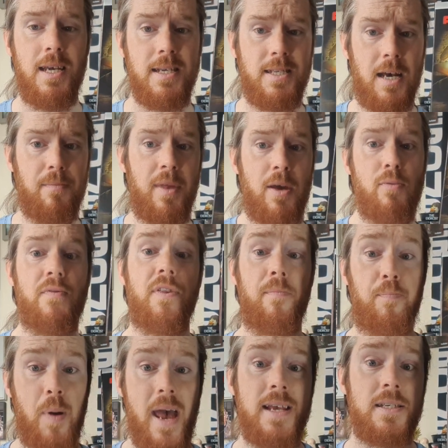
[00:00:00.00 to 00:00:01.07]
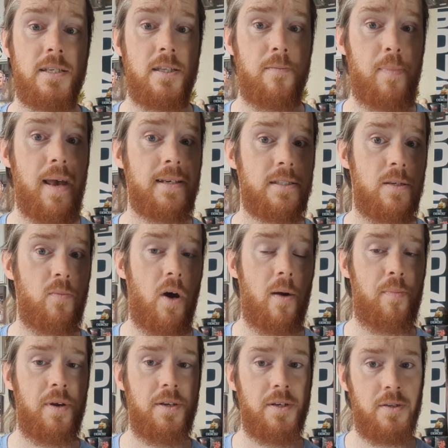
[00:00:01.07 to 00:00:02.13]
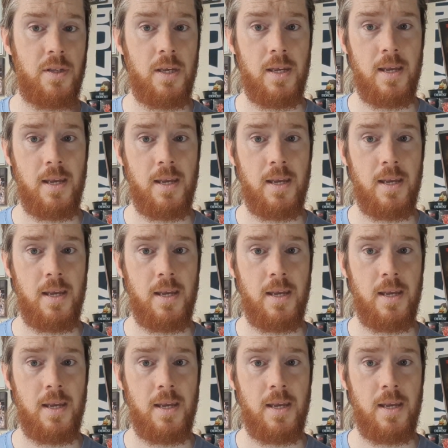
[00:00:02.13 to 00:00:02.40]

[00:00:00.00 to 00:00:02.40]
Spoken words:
It's up there with the best of the best in my opinion.